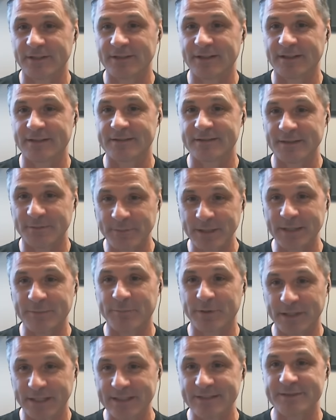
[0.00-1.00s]
can somebody
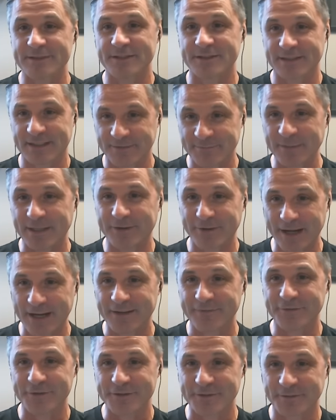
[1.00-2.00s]
please just give me
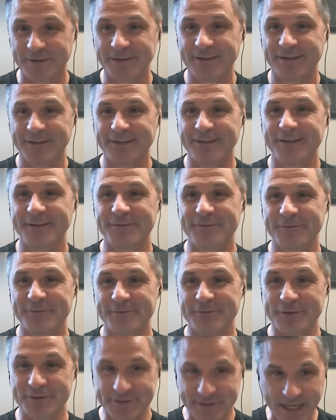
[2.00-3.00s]
credit for
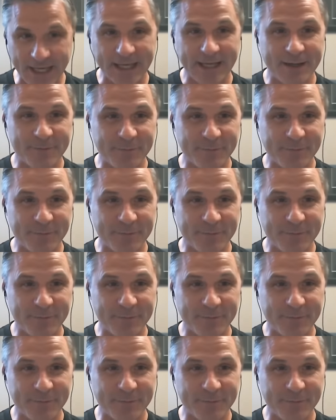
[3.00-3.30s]
for saying it